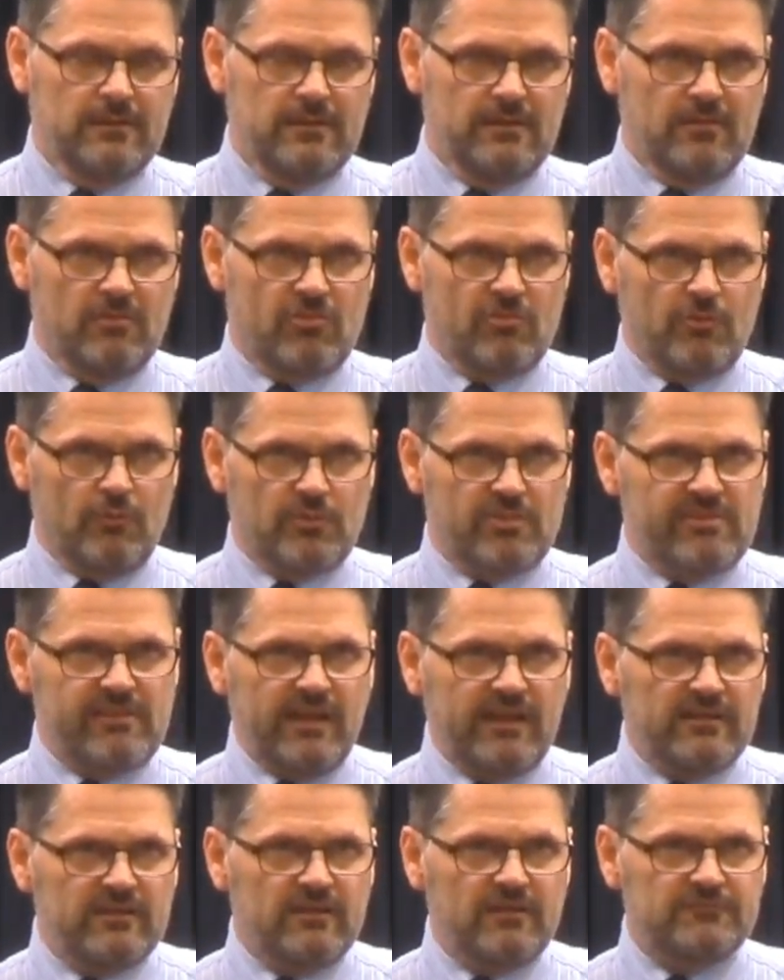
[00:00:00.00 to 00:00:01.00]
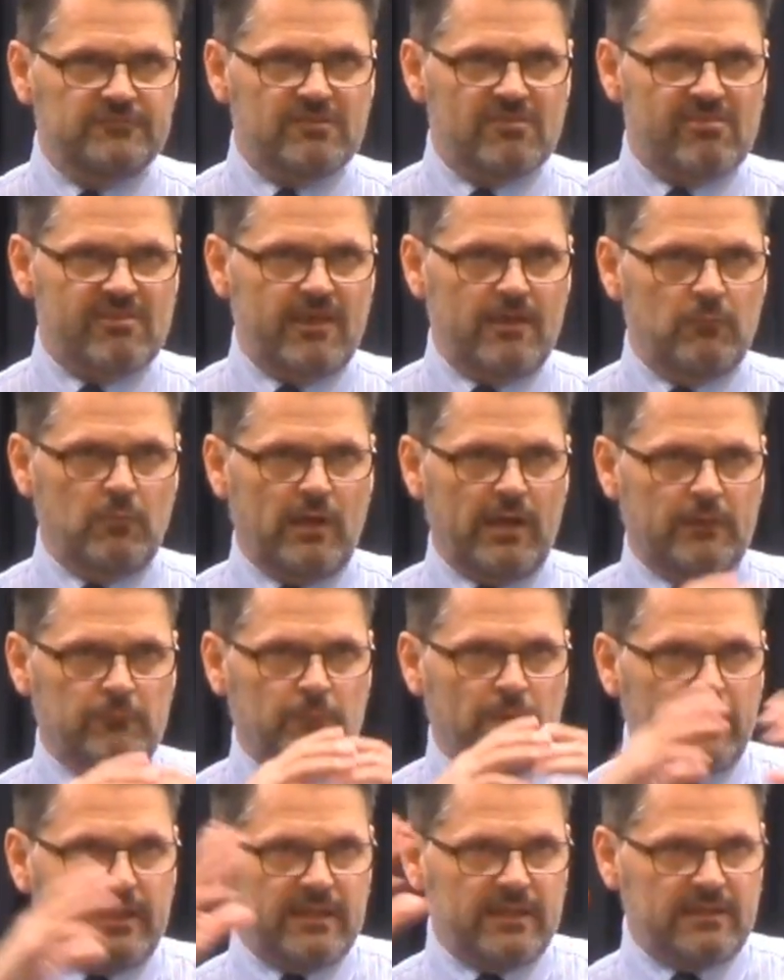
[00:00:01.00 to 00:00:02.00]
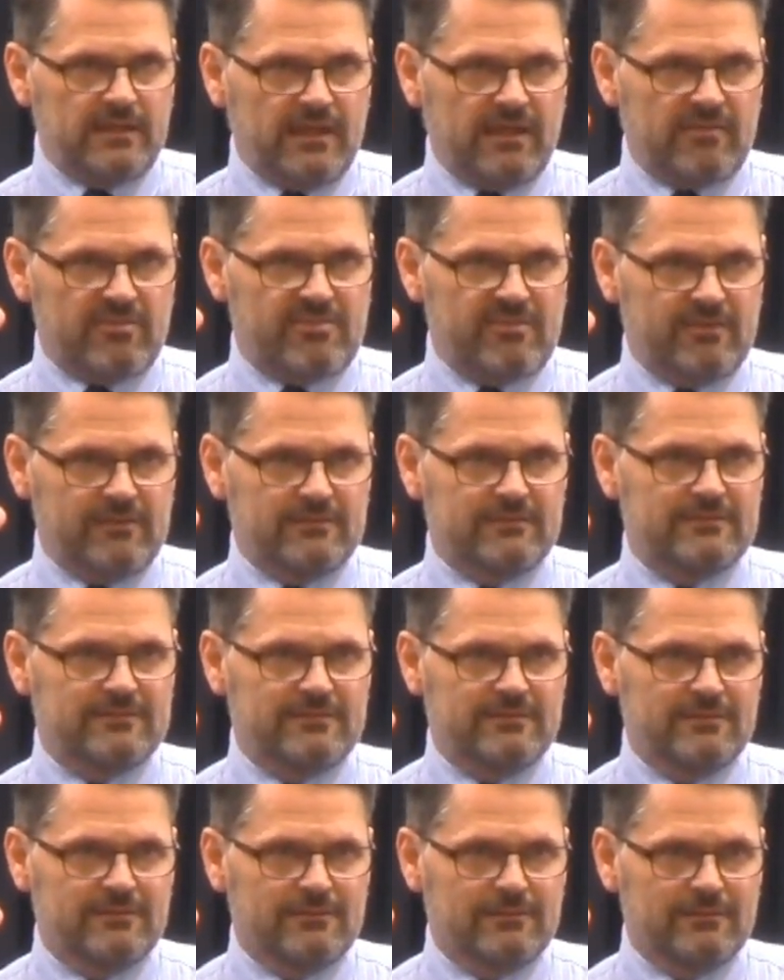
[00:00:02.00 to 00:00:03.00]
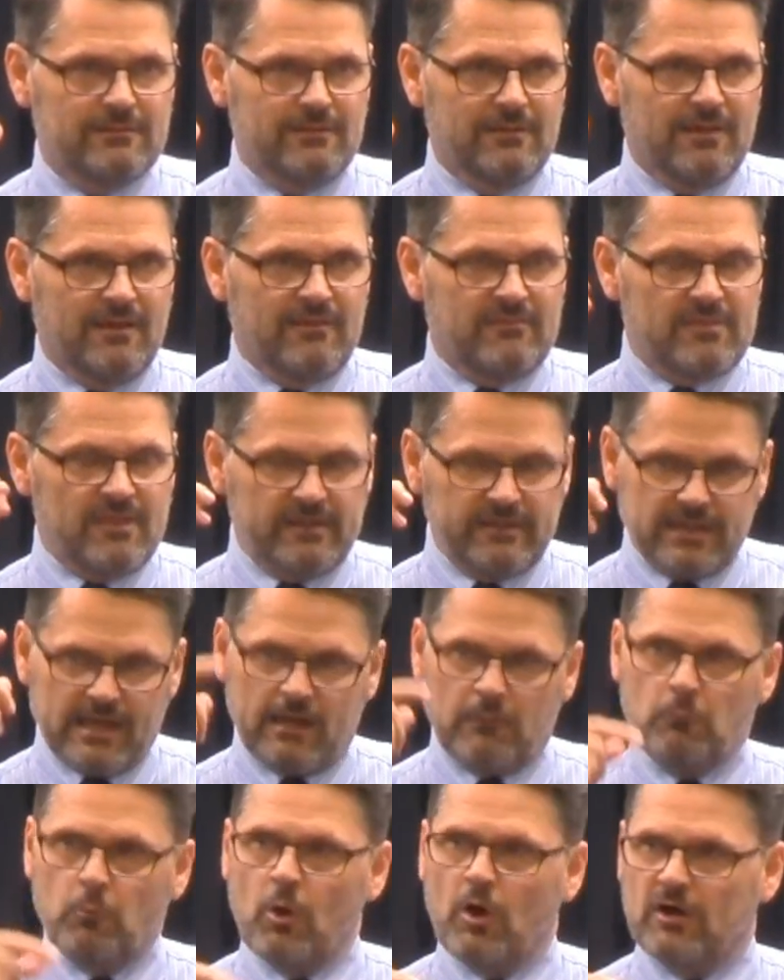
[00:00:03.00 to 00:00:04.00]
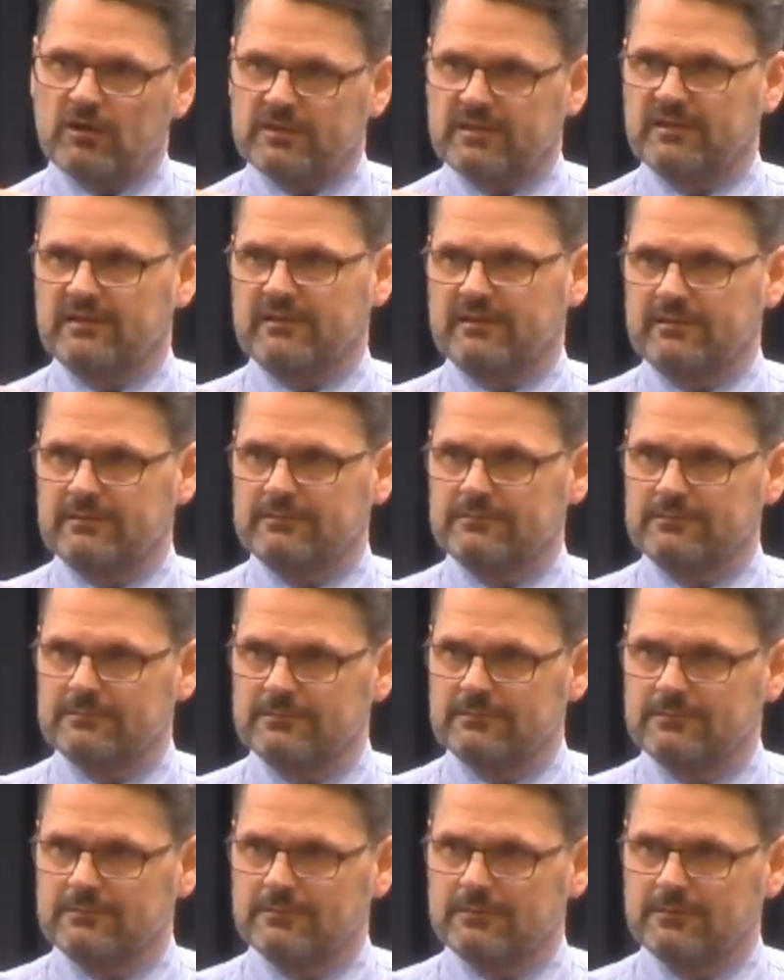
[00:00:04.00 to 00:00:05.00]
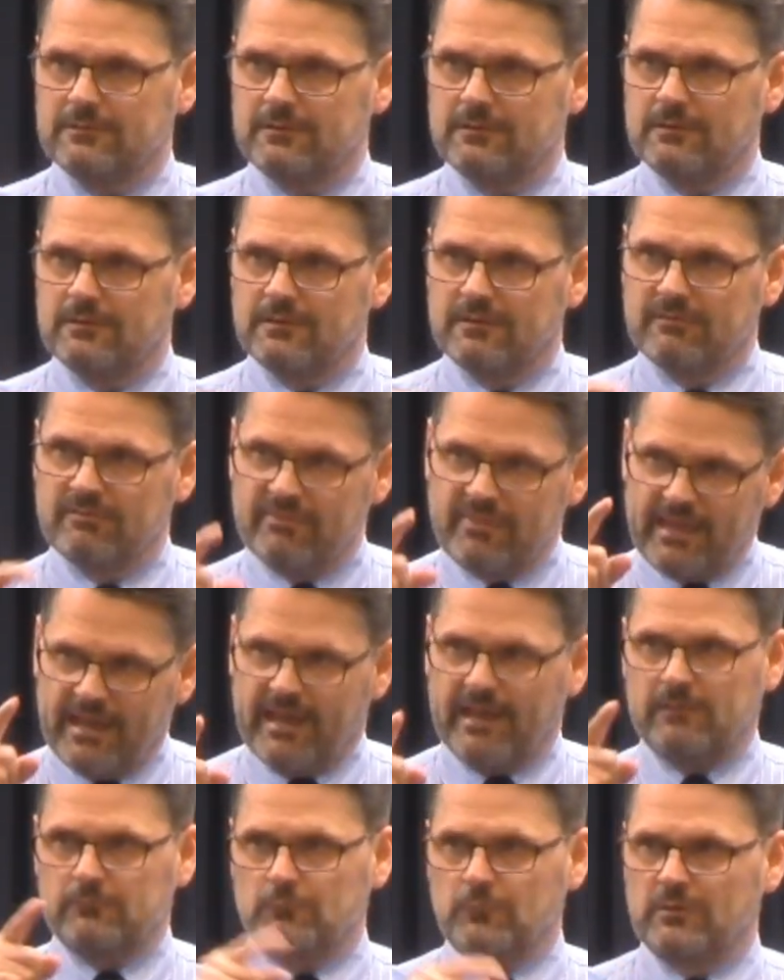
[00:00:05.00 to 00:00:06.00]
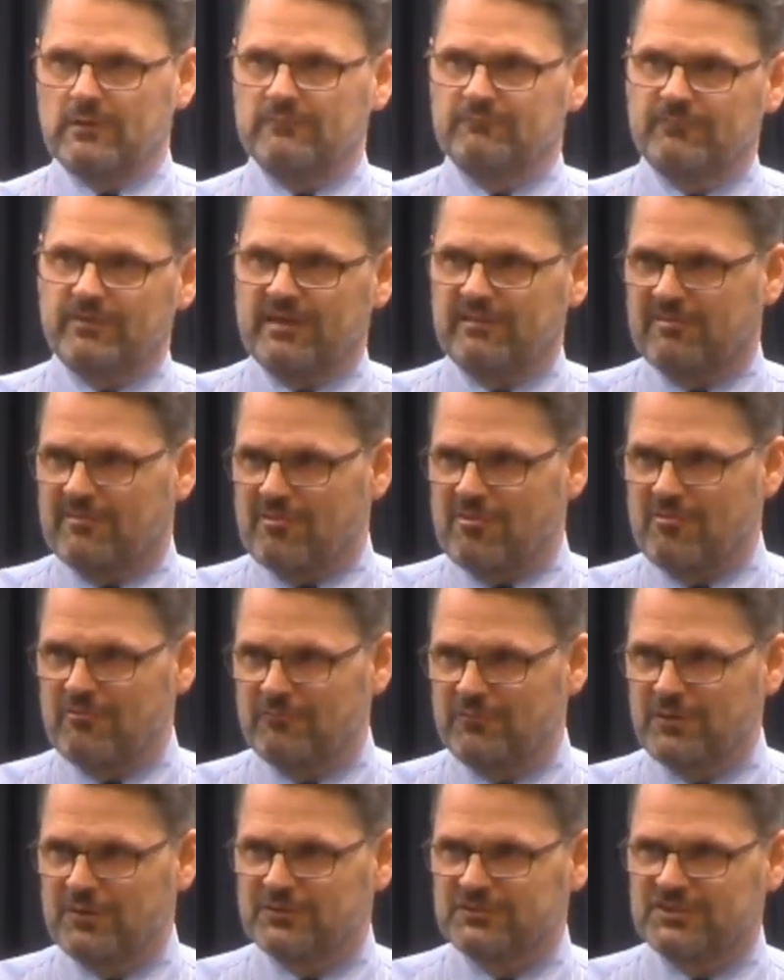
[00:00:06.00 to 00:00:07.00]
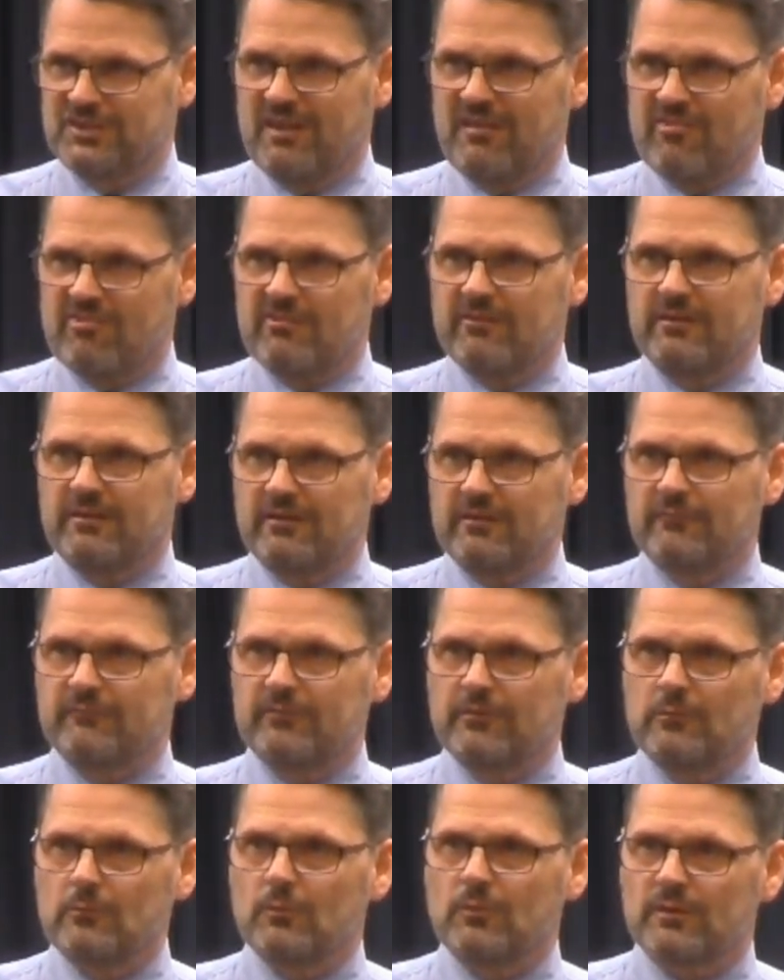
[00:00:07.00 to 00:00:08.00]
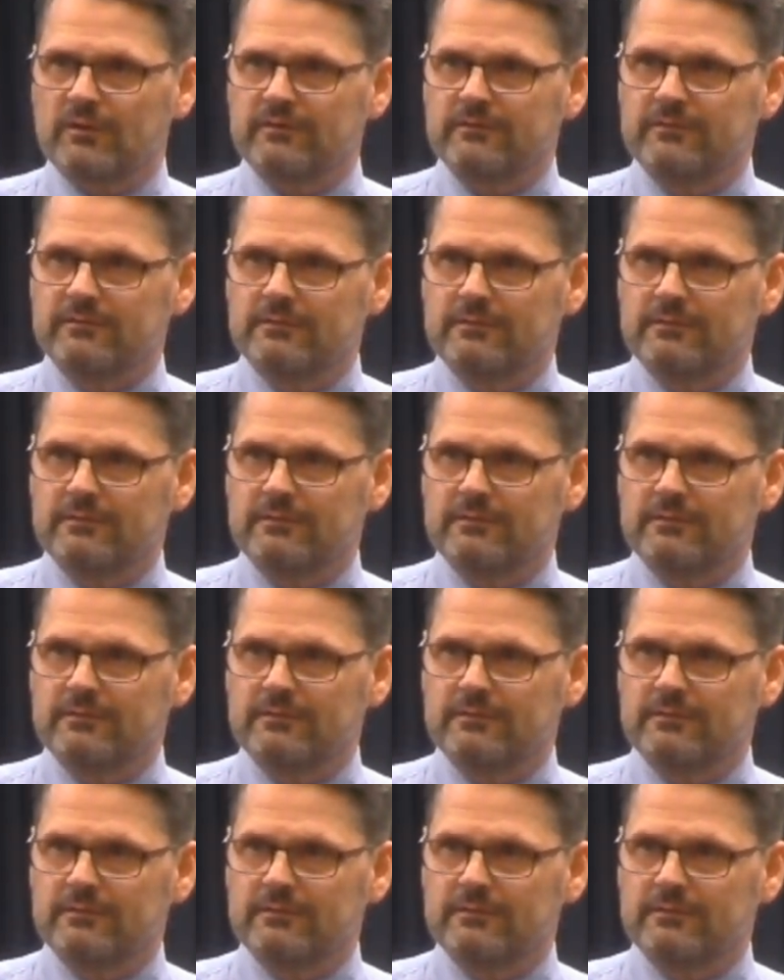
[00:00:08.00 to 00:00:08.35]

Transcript: And so it's not enough to say, well, I recognize it, and then not walk in it. That will invite the severe chastening of the Lord.